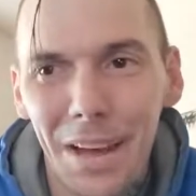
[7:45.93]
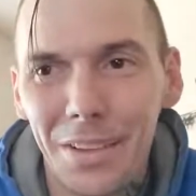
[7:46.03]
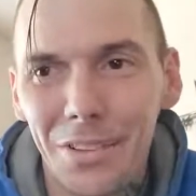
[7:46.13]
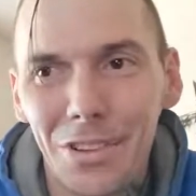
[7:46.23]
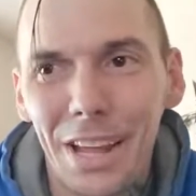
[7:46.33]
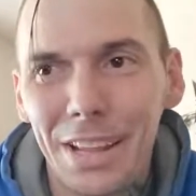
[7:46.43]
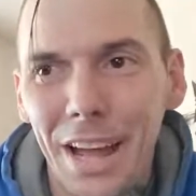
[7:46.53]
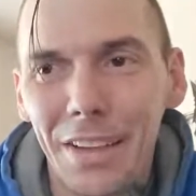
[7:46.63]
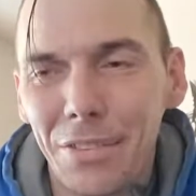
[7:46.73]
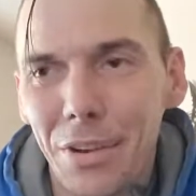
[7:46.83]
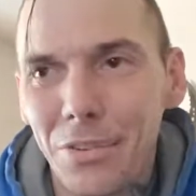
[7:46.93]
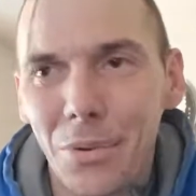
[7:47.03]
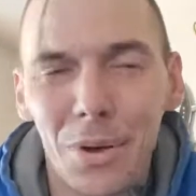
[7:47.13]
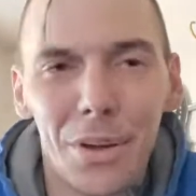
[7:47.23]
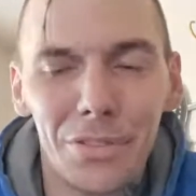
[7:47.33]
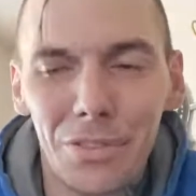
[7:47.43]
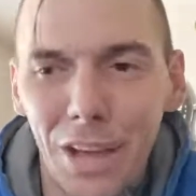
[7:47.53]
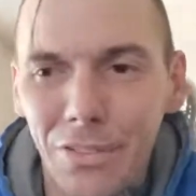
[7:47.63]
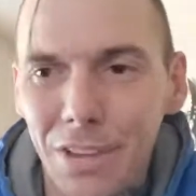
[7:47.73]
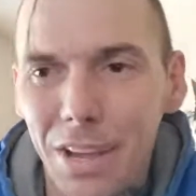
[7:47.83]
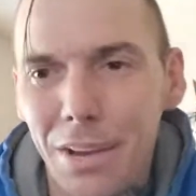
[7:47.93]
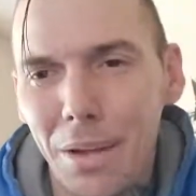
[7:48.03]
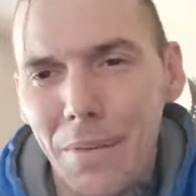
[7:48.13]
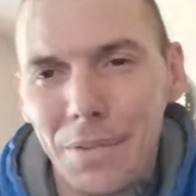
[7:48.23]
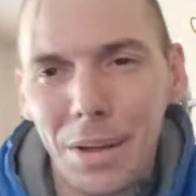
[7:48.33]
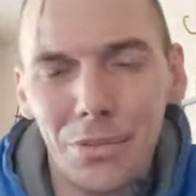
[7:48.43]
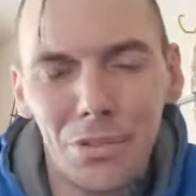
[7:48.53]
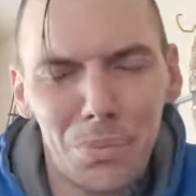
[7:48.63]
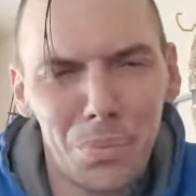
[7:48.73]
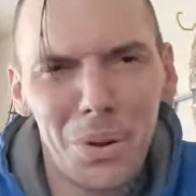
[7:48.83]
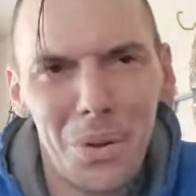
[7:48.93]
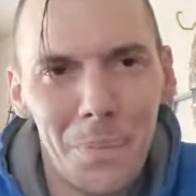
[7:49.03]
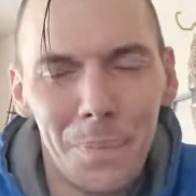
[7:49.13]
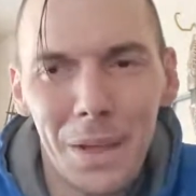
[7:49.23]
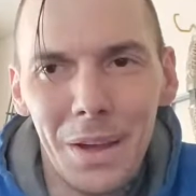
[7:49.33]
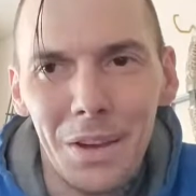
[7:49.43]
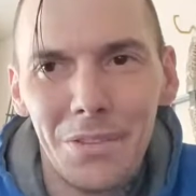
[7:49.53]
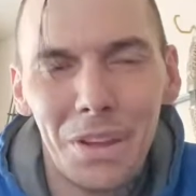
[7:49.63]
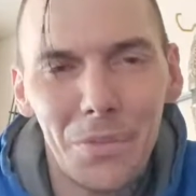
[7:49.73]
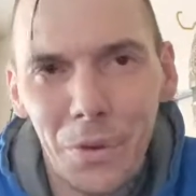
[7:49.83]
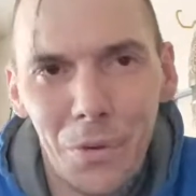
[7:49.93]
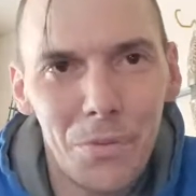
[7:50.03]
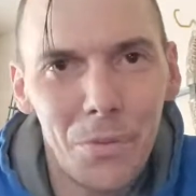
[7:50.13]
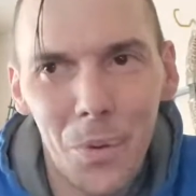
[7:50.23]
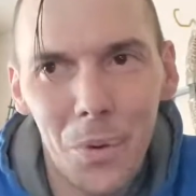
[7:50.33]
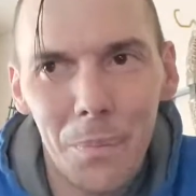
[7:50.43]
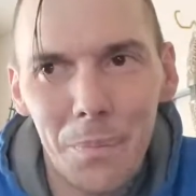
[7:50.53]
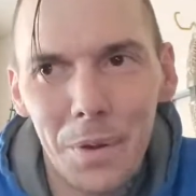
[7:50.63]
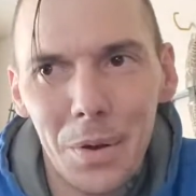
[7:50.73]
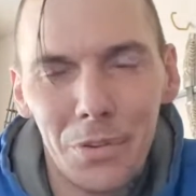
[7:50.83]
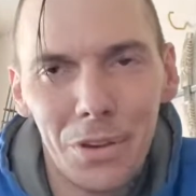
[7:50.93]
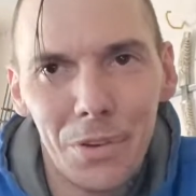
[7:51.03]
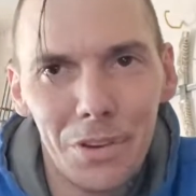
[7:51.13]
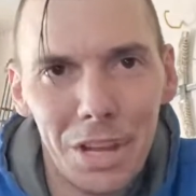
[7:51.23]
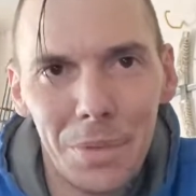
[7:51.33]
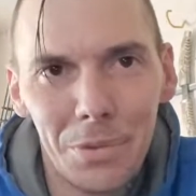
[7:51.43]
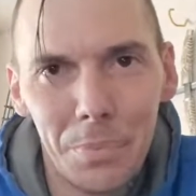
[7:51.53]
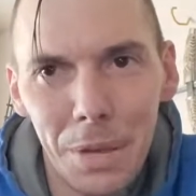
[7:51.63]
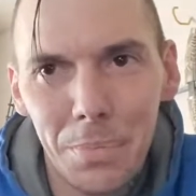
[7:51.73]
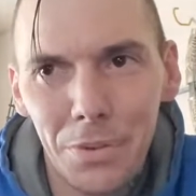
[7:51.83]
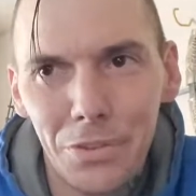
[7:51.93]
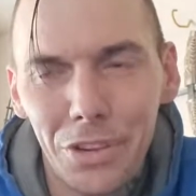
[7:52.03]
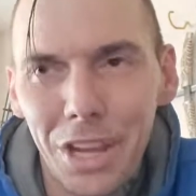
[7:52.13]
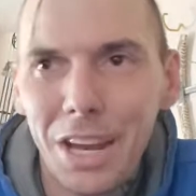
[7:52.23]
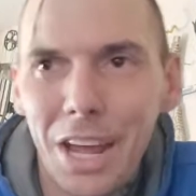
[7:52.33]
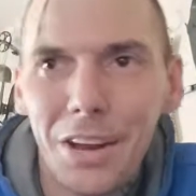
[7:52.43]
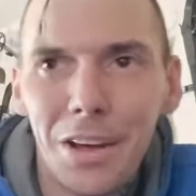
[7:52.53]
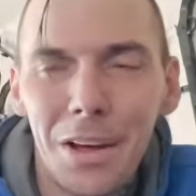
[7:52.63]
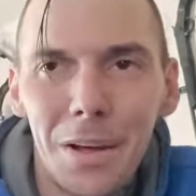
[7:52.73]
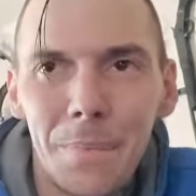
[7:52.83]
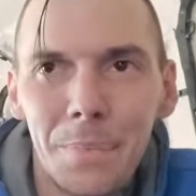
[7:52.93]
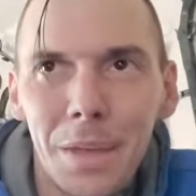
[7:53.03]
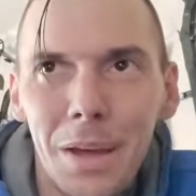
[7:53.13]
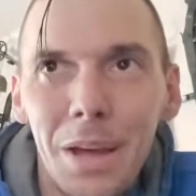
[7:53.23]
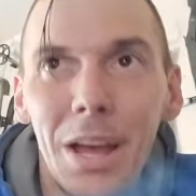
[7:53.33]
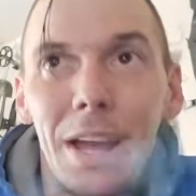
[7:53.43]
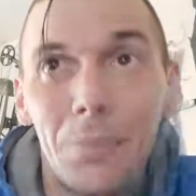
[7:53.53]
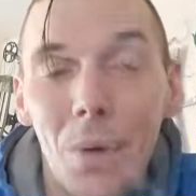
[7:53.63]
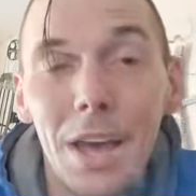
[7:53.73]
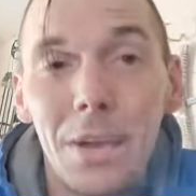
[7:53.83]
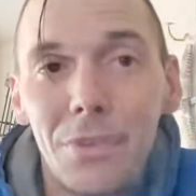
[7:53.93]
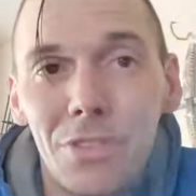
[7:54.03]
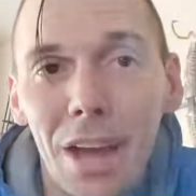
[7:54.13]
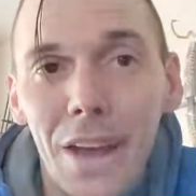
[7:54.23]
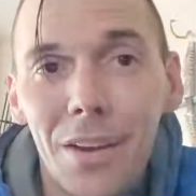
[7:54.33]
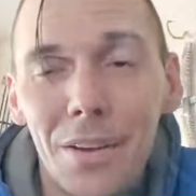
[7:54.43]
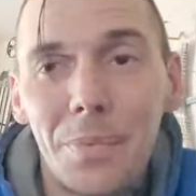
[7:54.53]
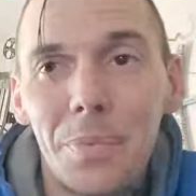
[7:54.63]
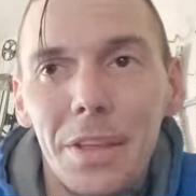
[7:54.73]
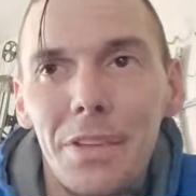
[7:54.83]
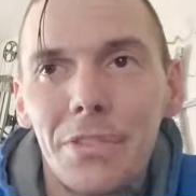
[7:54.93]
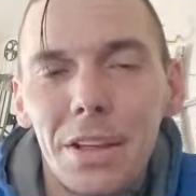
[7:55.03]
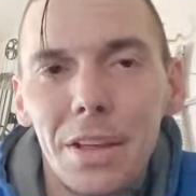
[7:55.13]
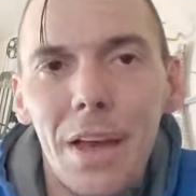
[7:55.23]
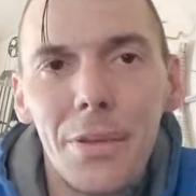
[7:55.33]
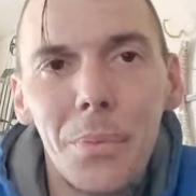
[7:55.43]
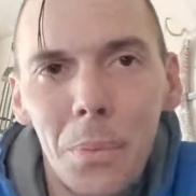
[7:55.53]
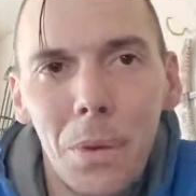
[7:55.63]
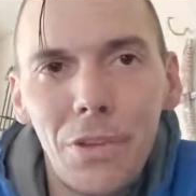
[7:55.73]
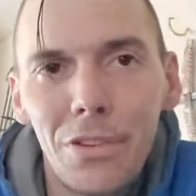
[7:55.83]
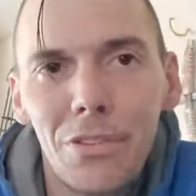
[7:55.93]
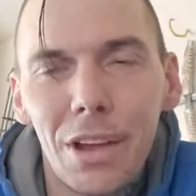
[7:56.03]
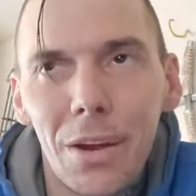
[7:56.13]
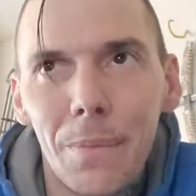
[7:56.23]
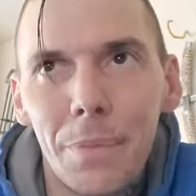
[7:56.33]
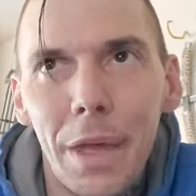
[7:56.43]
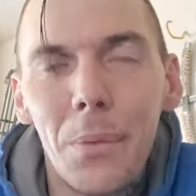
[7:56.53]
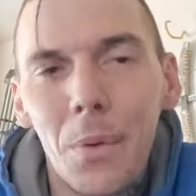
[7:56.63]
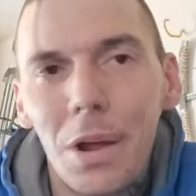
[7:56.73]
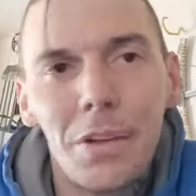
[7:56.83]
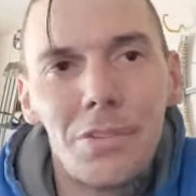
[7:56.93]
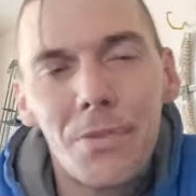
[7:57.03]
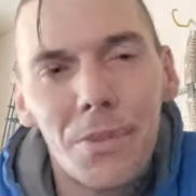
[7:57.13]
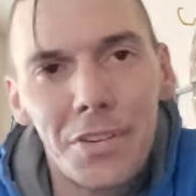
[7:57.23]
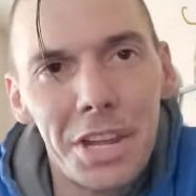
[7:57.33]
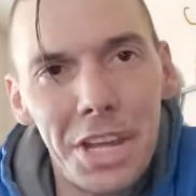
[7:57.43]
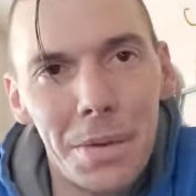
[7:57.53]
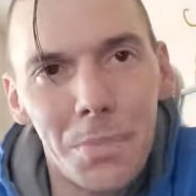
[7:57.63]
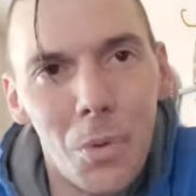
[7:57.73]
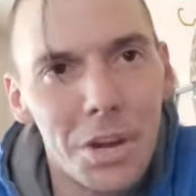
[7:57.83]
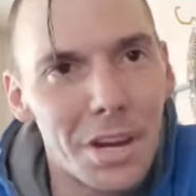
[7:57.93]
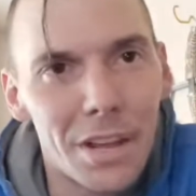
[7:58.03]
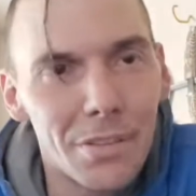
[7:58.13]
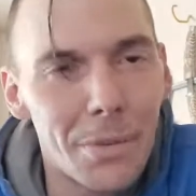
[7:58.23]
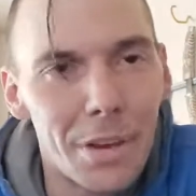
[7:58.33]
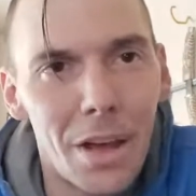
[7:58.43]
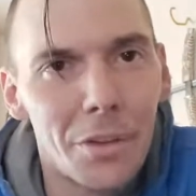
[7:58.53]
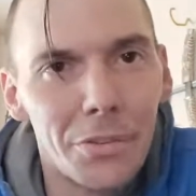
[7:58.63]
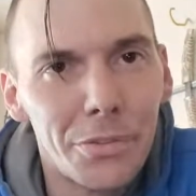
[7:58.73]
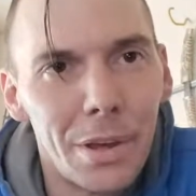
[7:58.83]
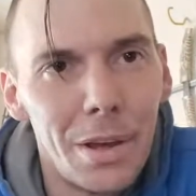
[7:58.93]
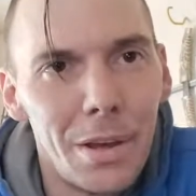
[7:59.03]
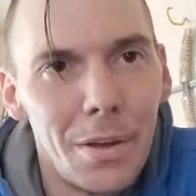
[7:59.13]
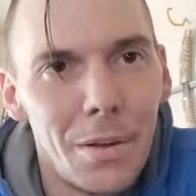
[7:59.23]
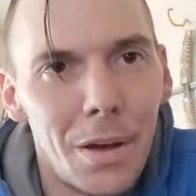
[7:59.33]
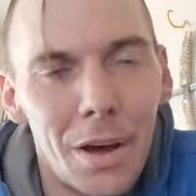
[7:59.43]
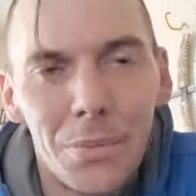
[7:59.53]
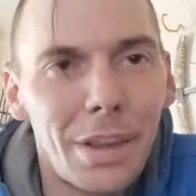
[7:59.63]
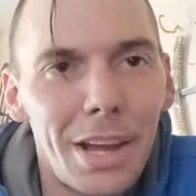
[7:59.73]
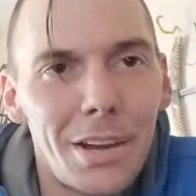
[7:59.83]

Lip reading: shit like that. And so they're doing all these testing, and everything was just real difficult for him, different teams of people and shit. And while he was there, he's like, yeah, there were Russians there. They were a different team working on something else unrelated